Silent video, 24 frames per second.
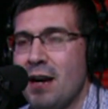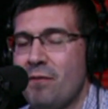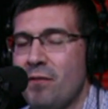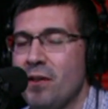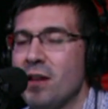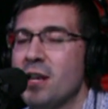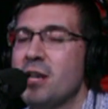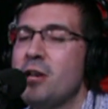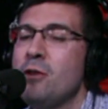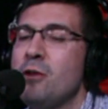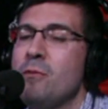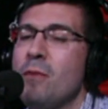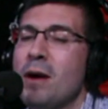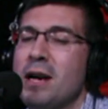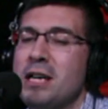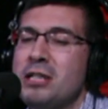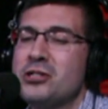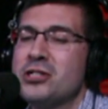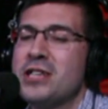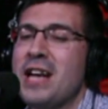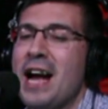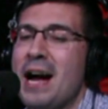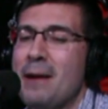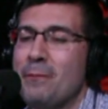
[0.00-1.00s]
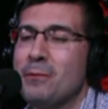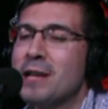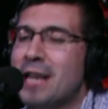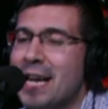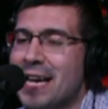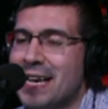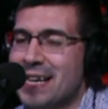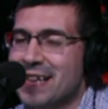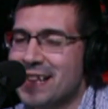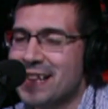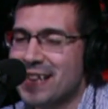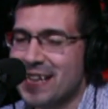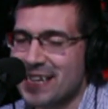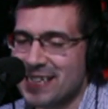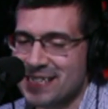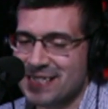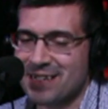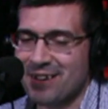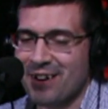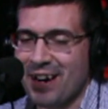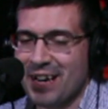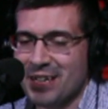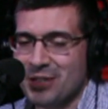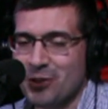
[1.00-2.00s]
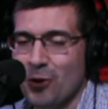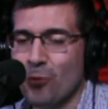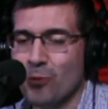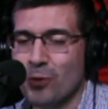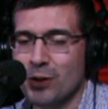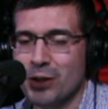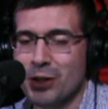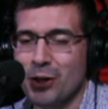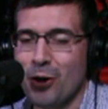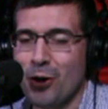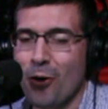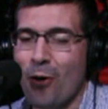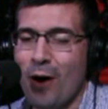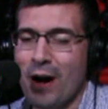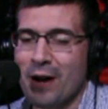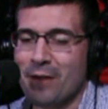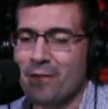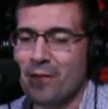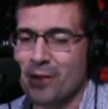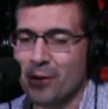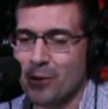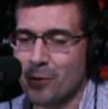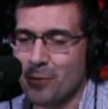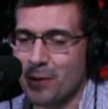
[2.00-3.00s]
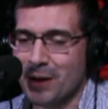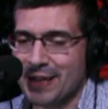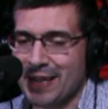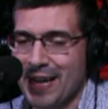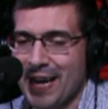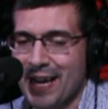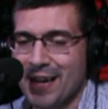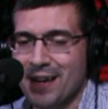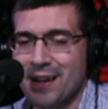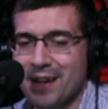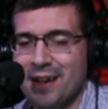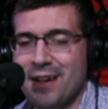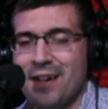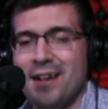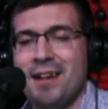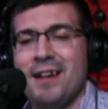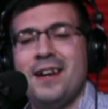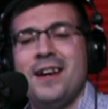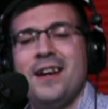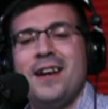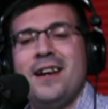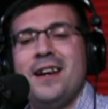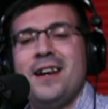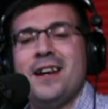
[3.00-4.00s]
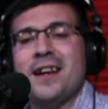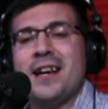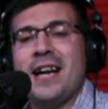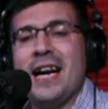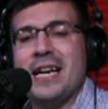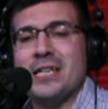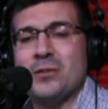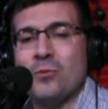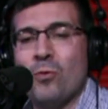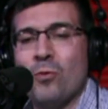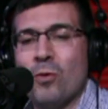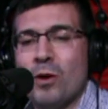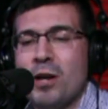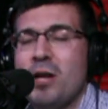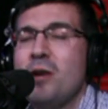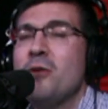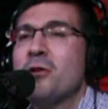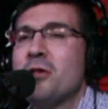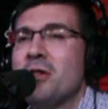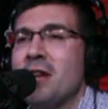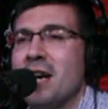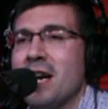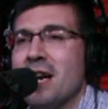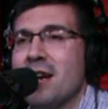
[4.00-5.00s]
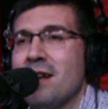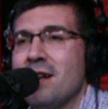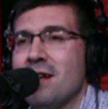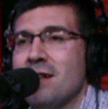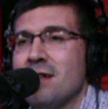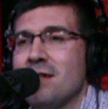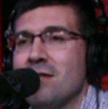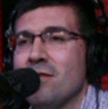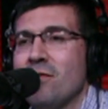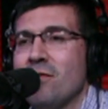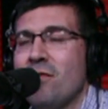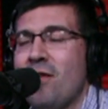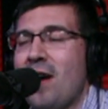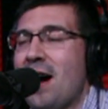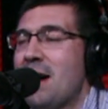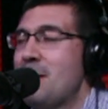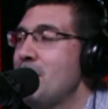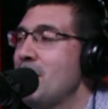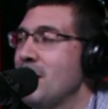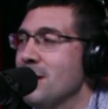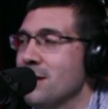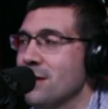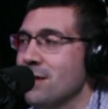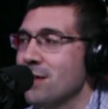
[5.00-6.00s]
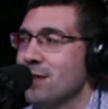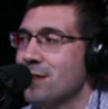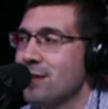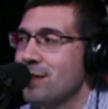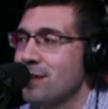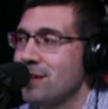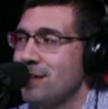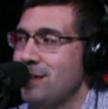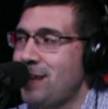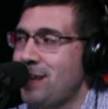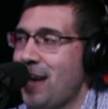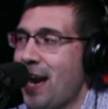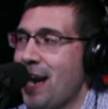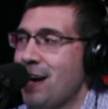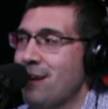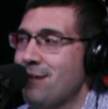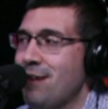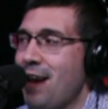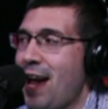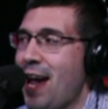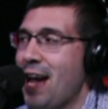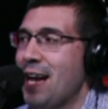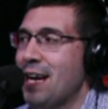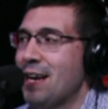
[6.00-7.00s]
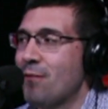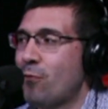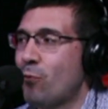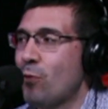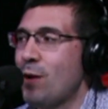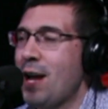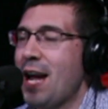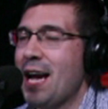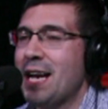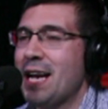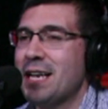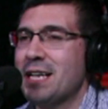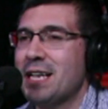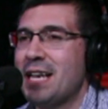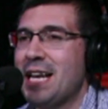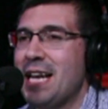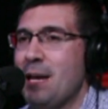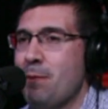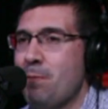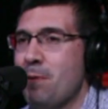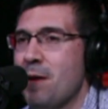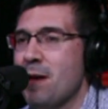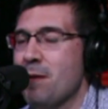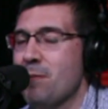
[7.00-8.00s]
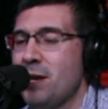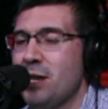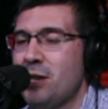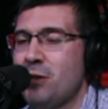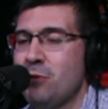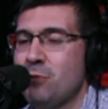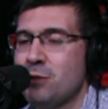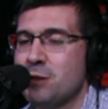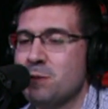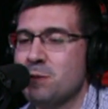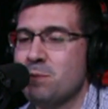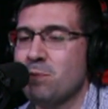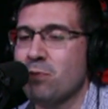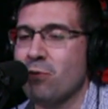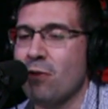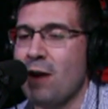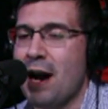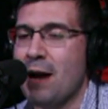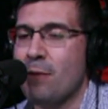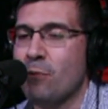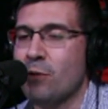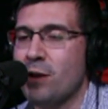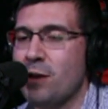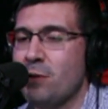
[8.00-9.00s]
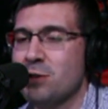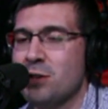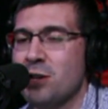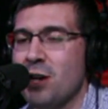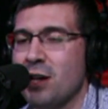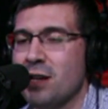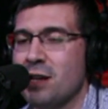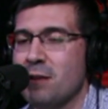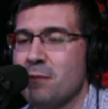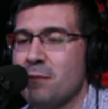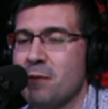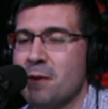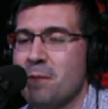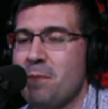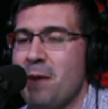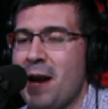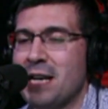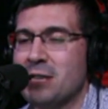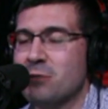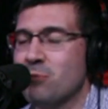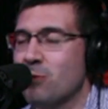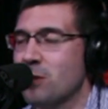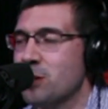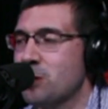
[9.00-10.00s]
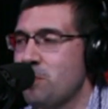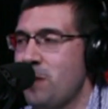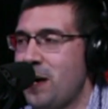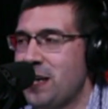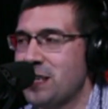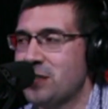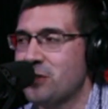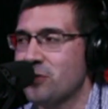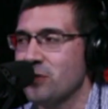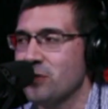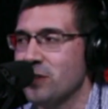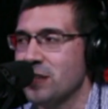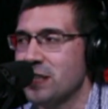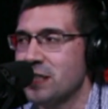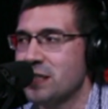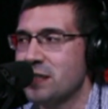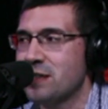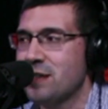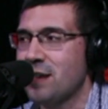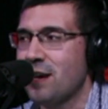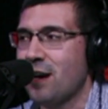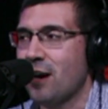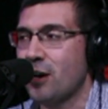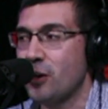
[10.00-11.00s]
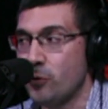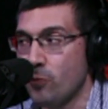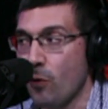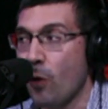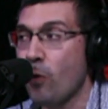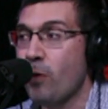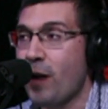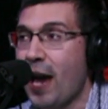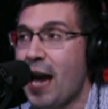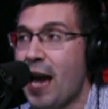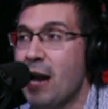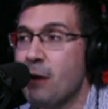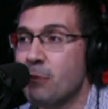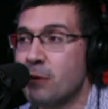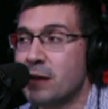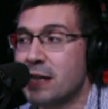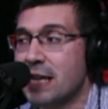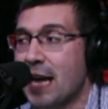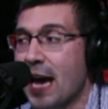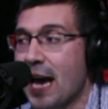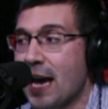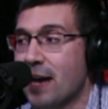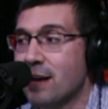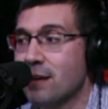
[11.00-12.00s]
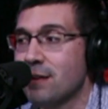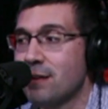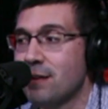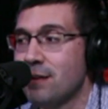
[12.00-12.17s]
I feel like you might have just complicated things here. I don't really know how to feel about that. Guys, what do you think? Von Miller, yay or nay? If we had to keep him into his prime when he was nothing but a pass rush specialist, are you okay with that?